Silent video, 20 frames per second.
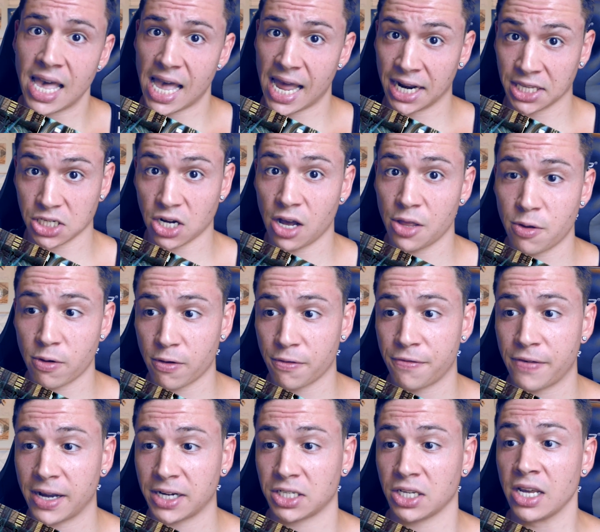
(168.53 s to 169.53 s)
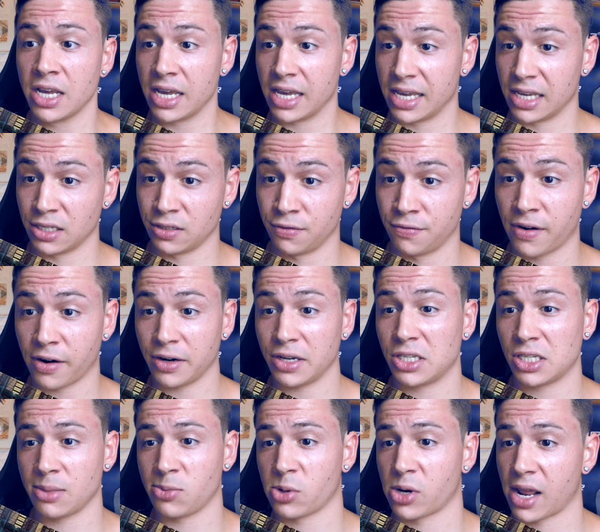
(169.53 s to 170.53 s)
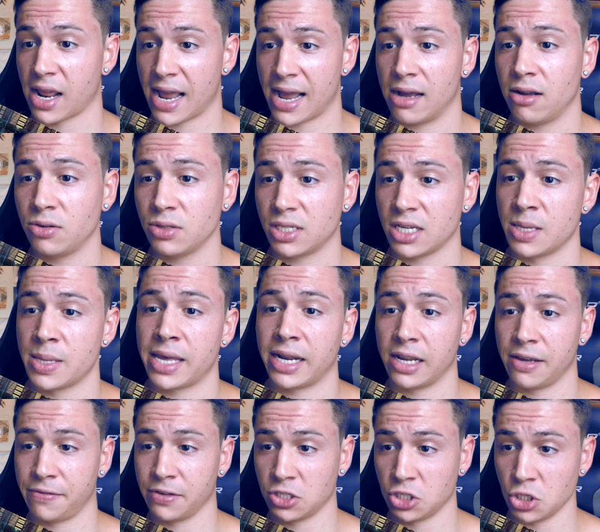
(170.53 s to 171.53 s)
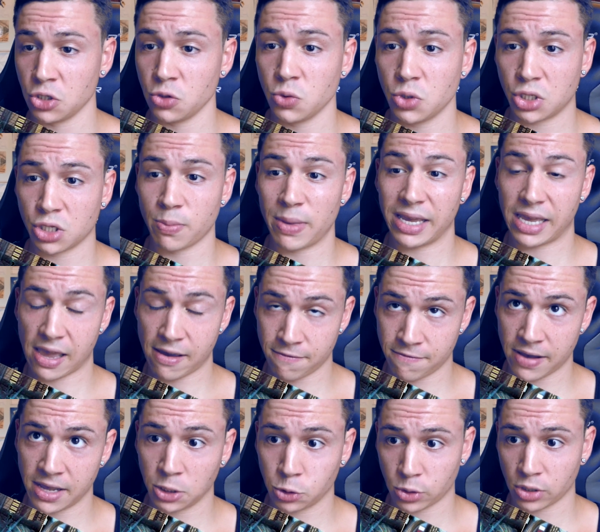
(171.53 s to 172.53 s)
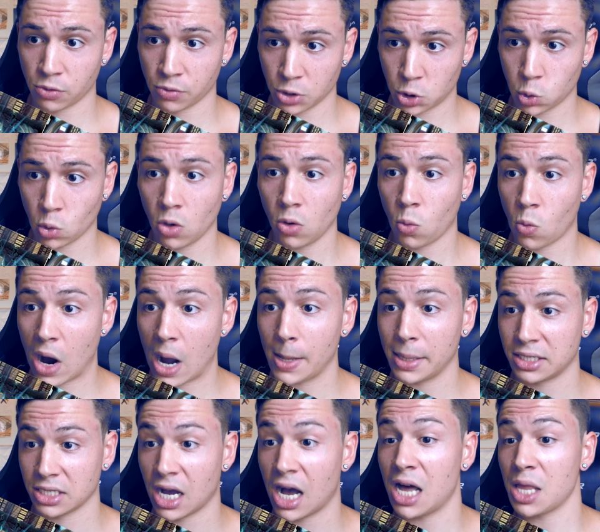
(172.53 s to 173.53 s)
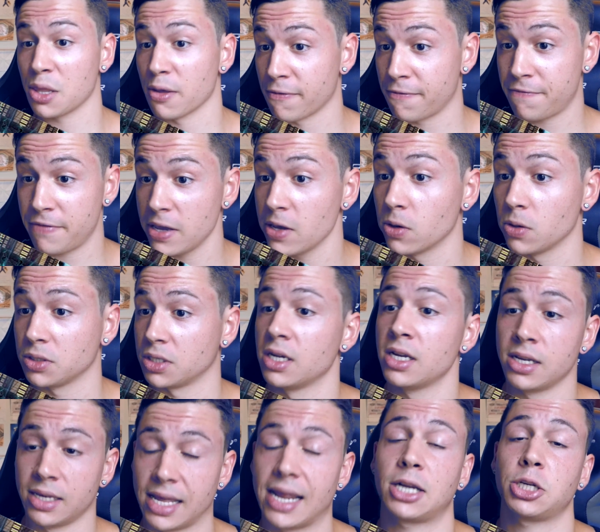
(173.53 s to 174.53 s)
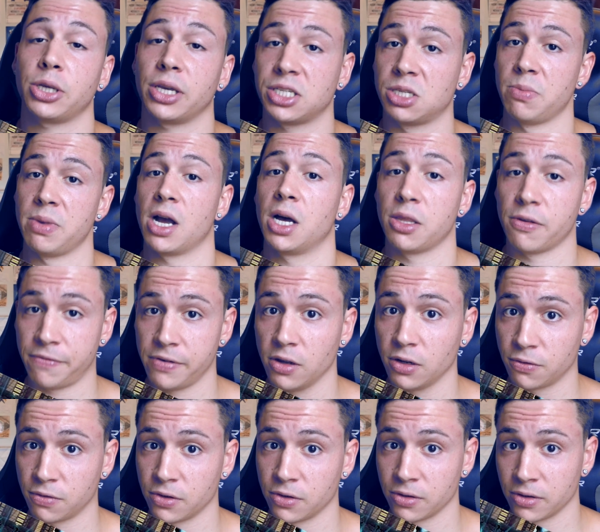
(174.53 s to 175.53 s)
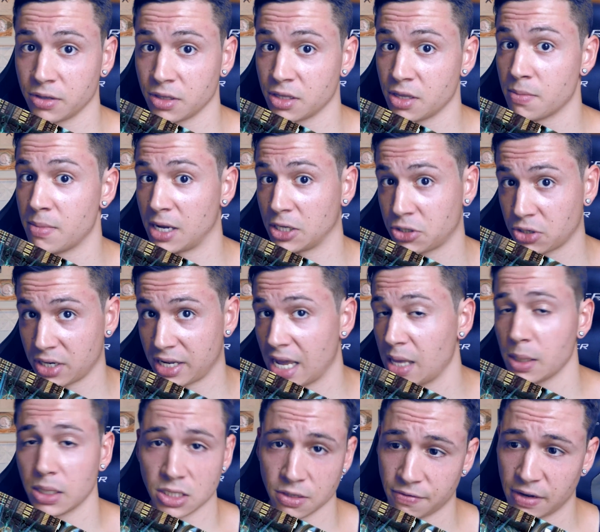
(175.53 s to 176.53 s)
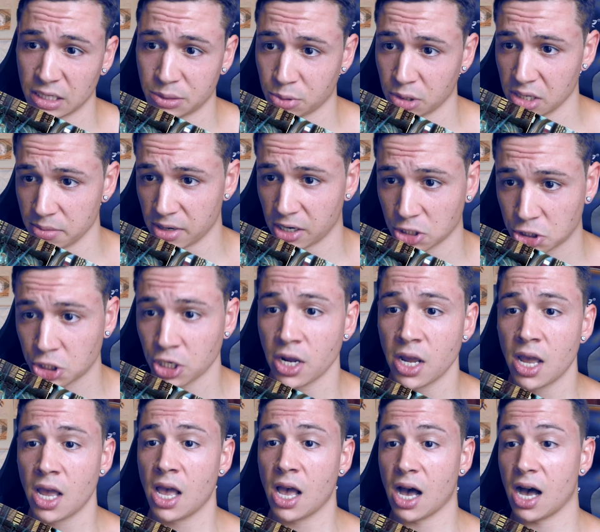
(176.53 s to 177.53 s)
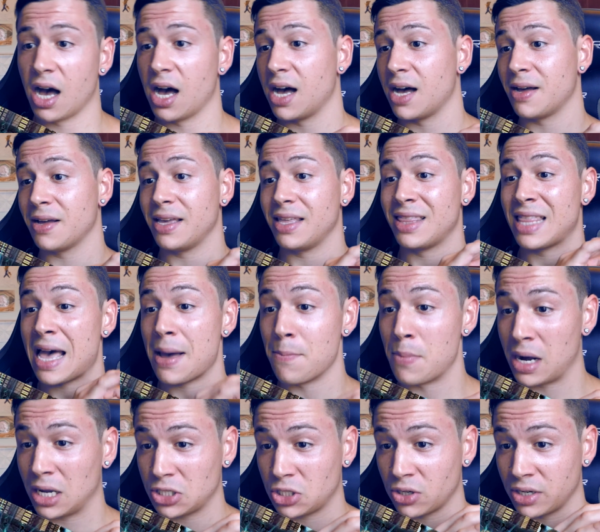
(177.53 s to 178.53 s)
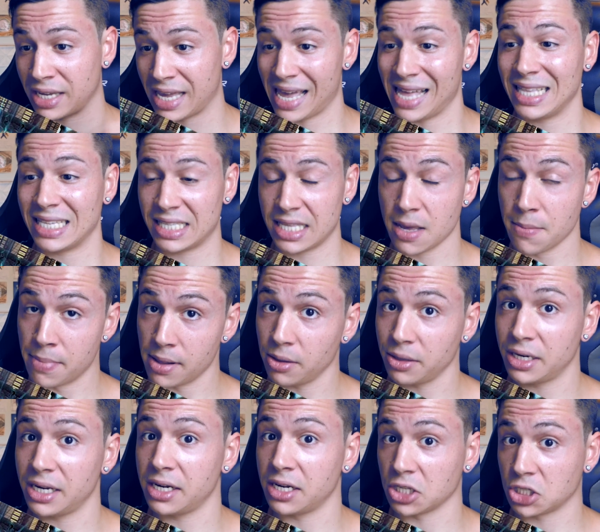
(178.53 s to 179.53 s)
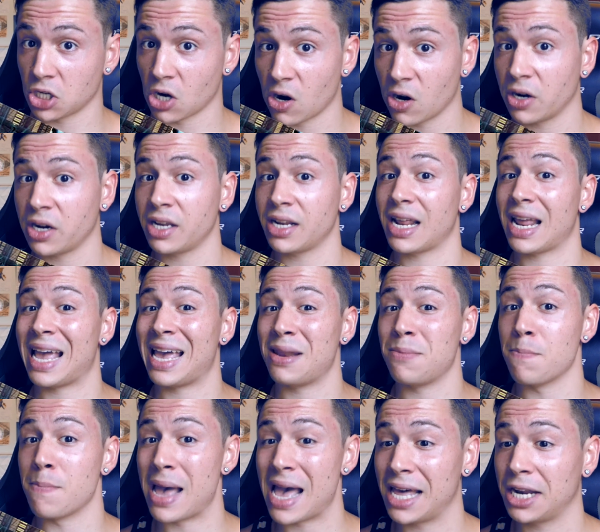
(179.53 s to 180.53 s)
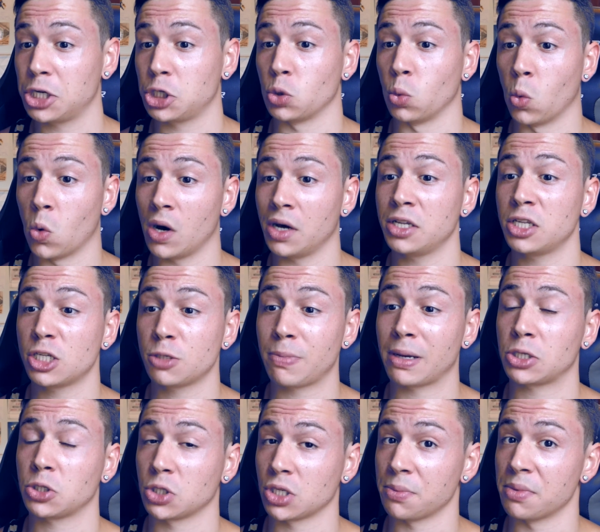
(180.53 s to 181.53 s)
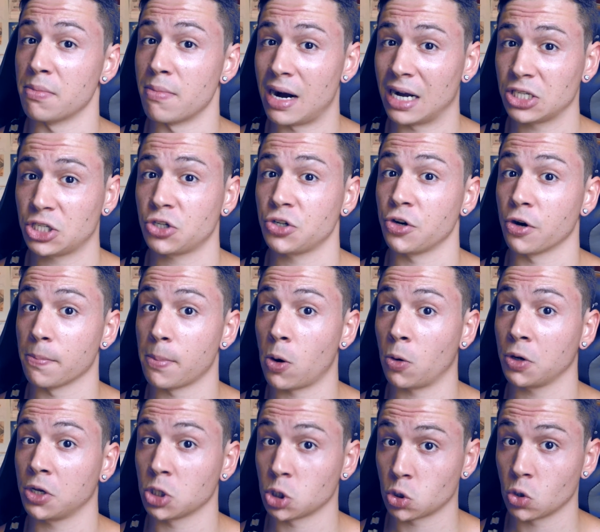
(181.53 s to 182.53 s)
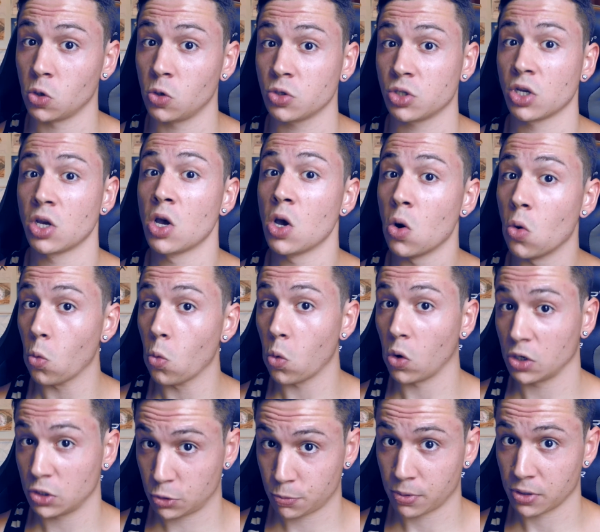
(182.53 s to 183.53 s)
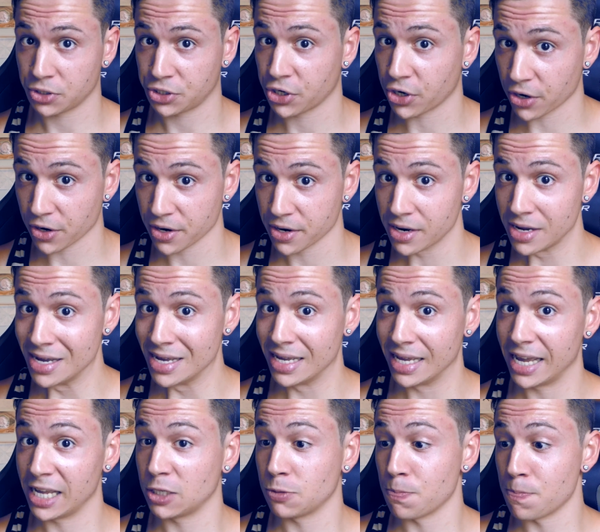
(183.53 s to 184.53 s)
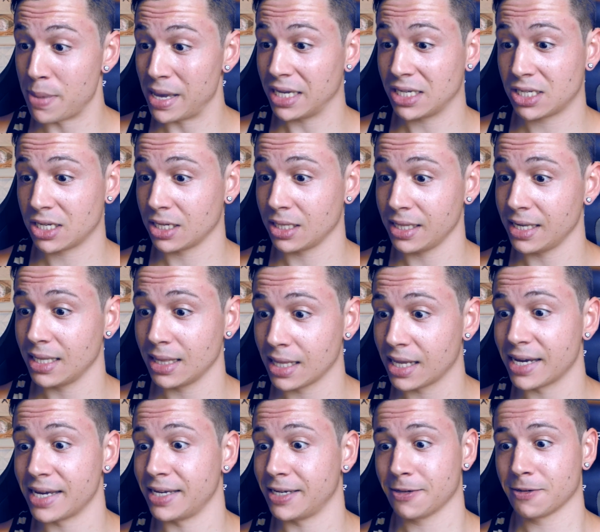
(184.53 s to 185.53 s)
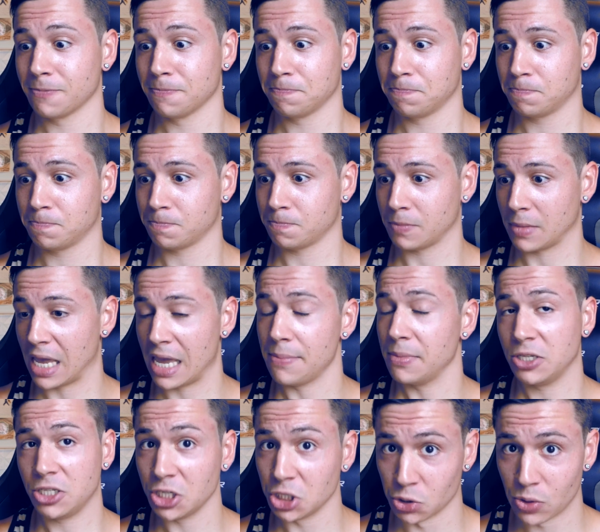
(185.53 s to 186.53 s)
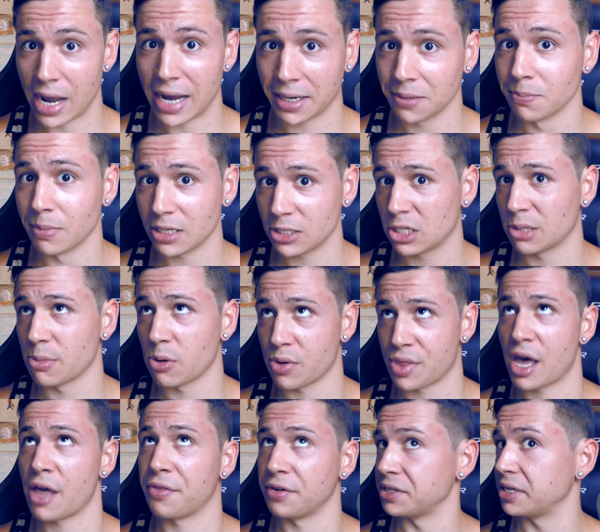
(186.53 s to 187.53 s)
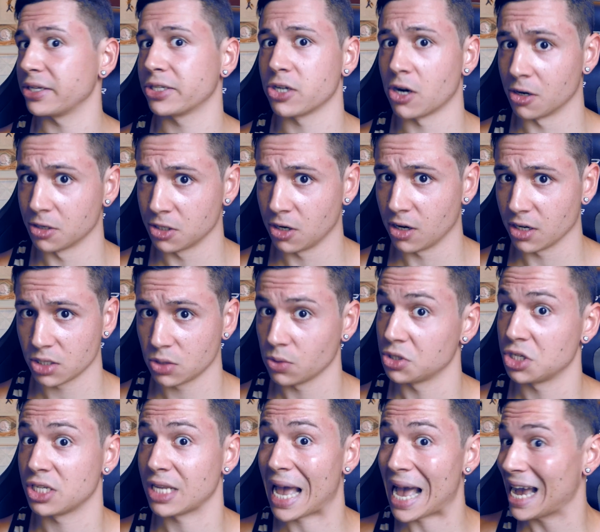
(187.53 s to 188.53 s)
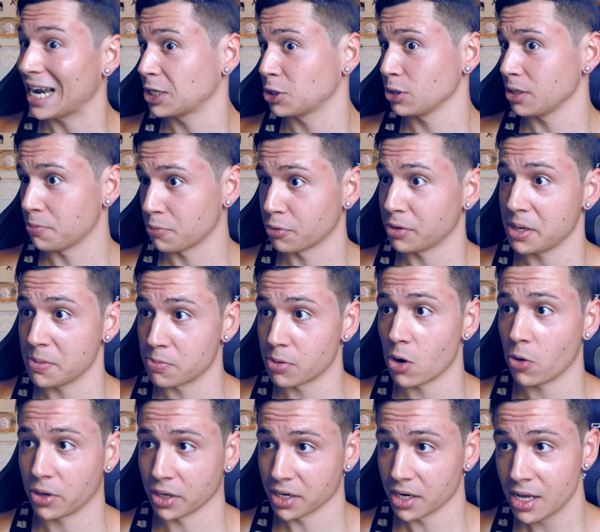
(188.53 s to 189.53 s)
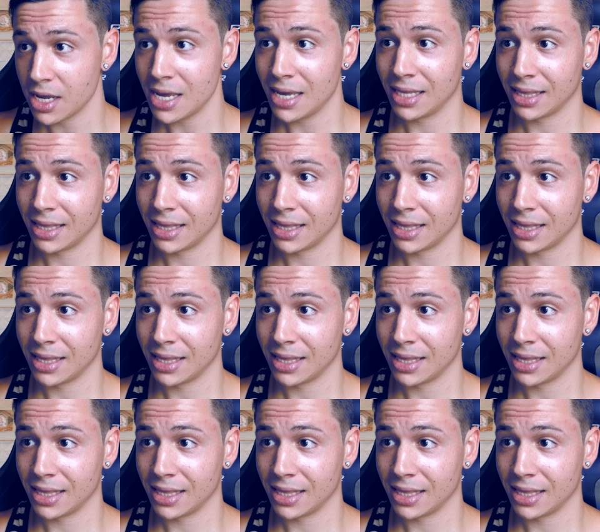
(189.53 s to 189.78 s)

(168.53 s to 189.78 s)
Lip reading: And its other effect is very similar to Hound's in that if it's used to make a Vendread ritual while it's on the field, it actually has to be on the field for the monster to gain this effect pretty much. That monster gains the ability to target and banish 1 special summon monster your opponent controls once per turn. It's basically like ABC Dragon Buster, but without the discard cost, which is actually pretty broken.